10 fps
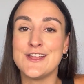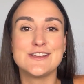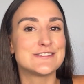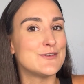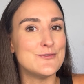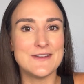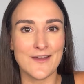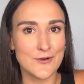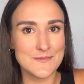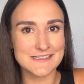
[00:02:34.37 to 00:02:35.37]
so you
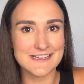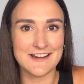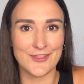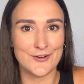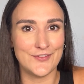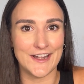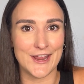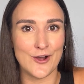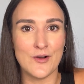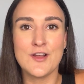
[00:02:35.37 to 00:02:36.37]
never miss another
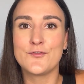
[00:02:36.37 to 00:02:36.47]
video